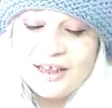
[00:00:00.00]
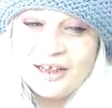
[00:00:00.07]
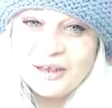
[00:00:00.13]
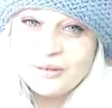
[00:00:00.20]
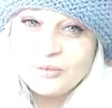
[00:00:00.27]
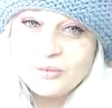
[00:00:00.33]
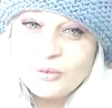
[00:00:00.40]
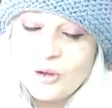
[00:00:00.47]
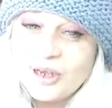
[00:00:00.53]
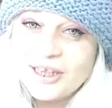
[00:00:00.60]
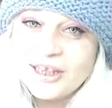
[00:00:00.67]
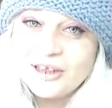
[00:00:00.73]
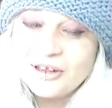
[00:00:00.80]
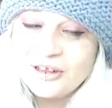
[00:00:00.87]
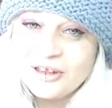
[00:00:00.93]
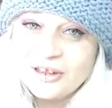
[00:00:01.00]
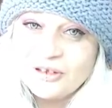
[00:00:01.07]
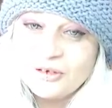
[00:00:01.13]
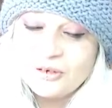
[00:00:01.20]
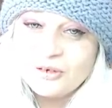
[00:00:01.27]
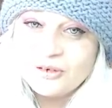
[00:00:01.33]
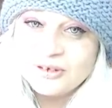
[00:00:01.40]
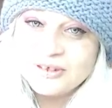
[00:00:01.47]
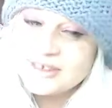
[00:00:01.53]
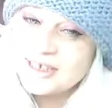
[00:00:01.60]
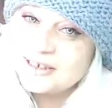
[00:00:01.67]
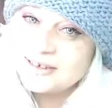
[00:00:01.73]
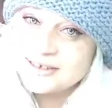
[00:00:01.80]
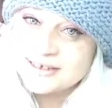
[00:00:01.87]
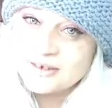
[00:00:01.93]
Working your
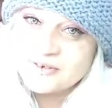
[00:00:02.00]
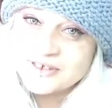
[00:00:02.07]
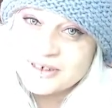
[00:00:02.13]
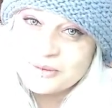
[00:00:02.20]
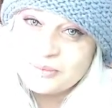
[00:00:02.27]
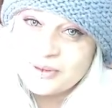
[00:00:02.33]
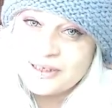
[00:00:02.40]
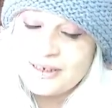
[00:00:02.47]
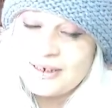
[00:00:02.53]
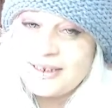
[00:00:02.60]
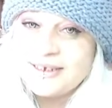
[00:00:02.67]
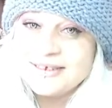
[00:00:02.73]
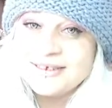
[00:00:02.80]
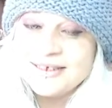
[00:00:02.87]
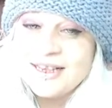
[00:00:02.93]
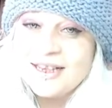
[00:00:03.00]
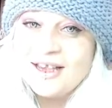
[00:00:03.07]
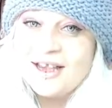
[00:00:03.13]
talents, gifts, and abilities.